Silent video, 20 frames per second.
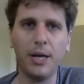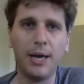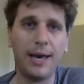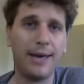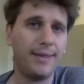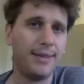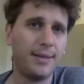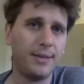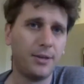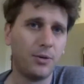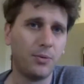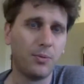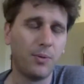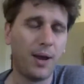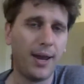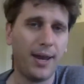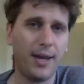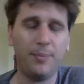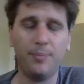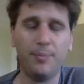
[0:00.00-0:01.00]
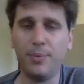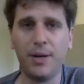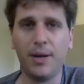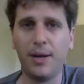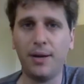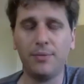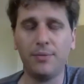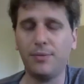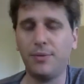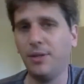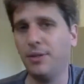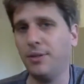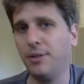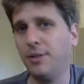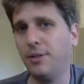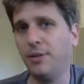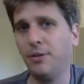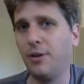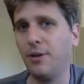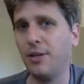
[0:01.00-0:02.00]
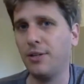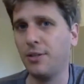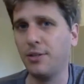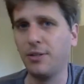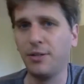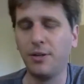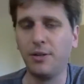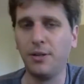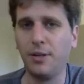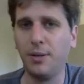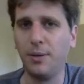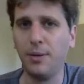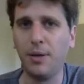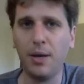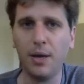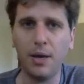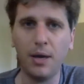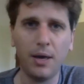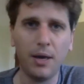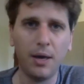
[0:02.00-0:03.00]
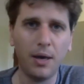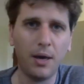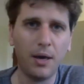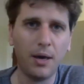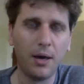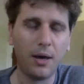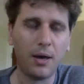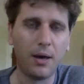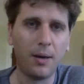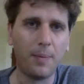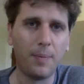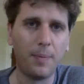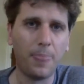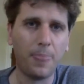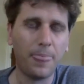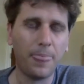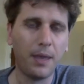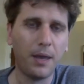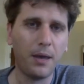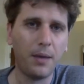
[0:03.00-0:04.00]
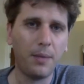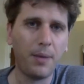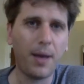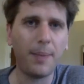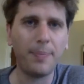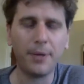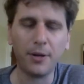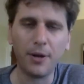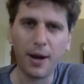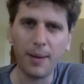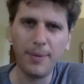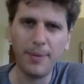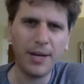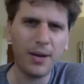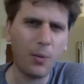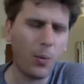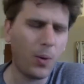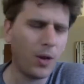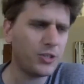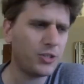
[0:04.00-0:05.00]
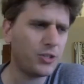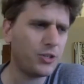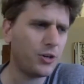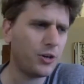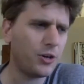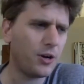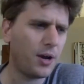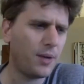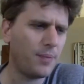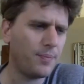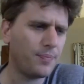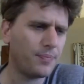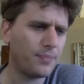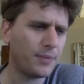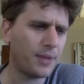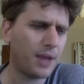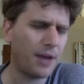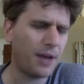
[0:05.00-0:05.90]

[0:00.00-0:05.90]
I think they're right, but I don't think that they're necessarily uh, popular. I mean, what's your? Um, mm.